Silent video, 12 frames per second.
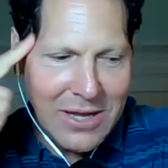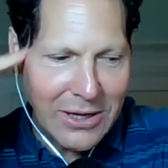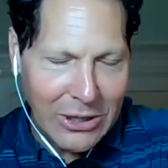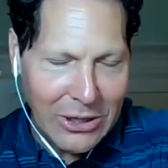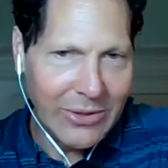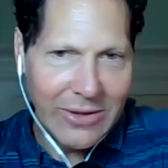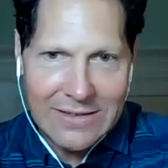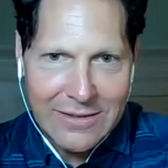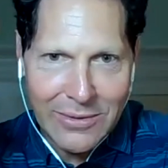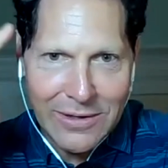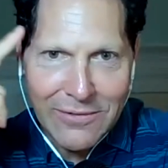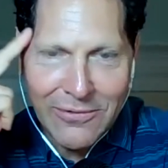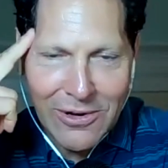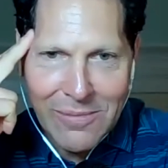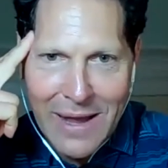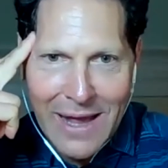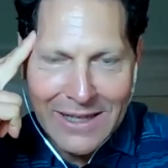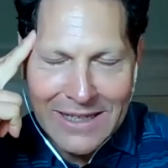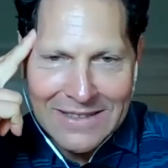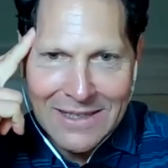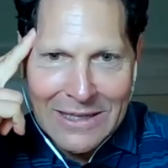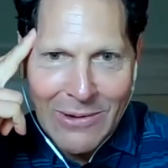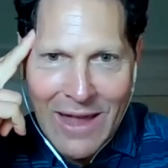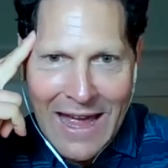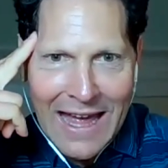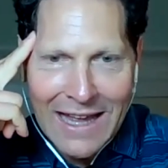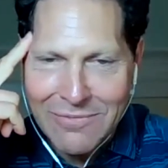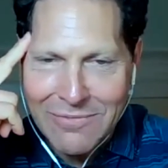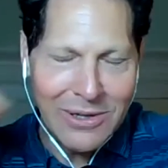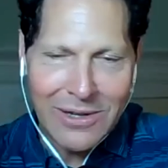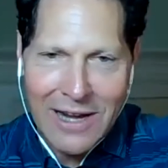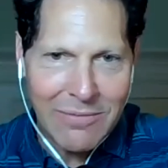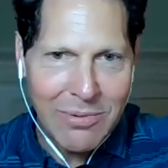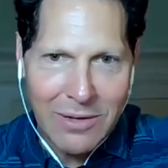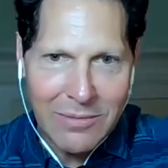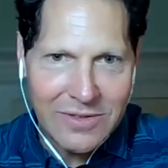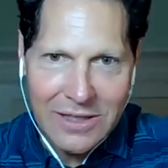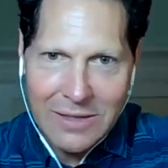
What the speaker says: tell you at least 3 or 4 maladies that you have, but you're gonna have problems